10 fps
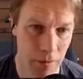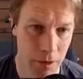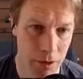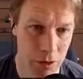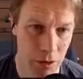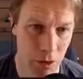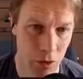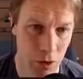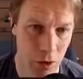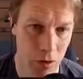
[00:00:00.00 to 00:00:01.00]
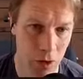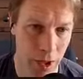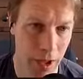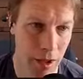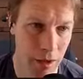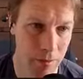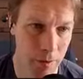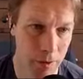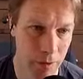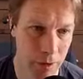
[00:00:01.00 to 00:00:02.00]
just logger colon L,
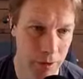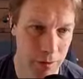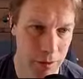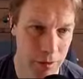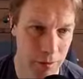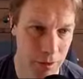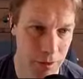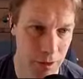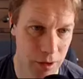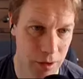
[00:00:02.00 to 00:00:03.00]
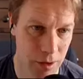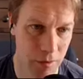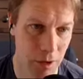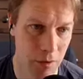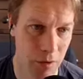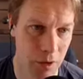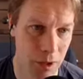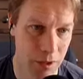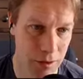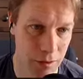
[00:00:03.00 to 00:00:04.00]
but we'd written this question mark size, the compiler wouldn't
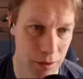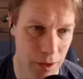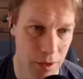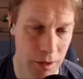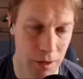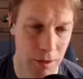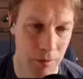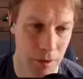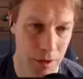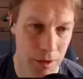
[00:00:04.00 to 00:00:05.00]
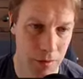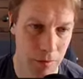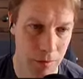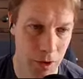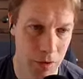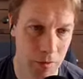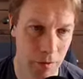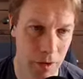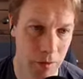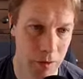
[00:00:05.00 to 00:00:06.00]
let us do that. Because we've
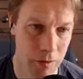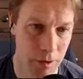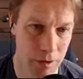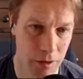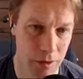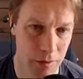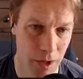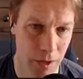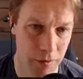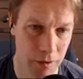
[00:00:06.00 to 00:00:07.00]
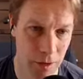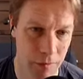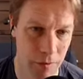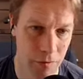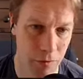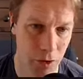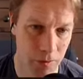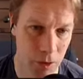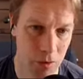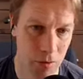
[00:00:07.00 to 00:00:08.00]
written question mark size, we have to have a
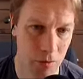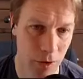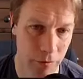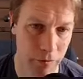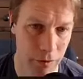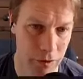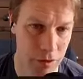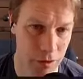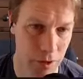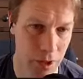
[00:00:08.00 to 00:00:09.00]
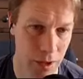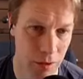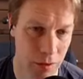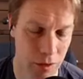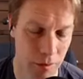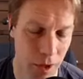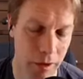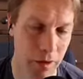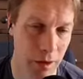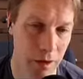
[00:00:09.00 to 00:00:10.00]
mutable reference to L or some
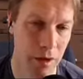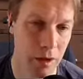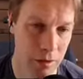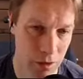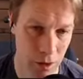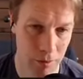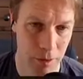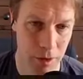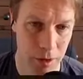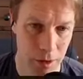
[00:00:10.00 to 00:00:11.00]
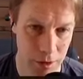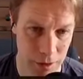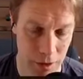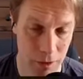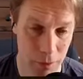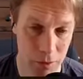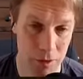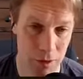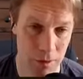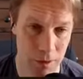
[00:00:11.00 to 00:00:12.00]
other type that is like a
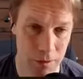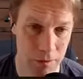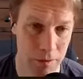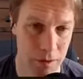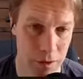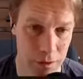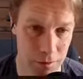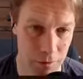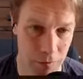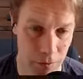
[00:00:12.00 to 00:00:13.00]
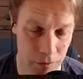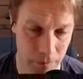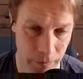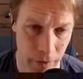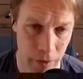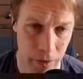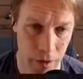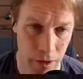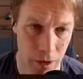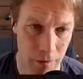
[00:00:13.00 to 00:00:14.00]
pointer type, as we were discussing before.
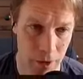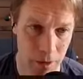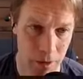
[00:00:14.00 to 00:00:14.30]
A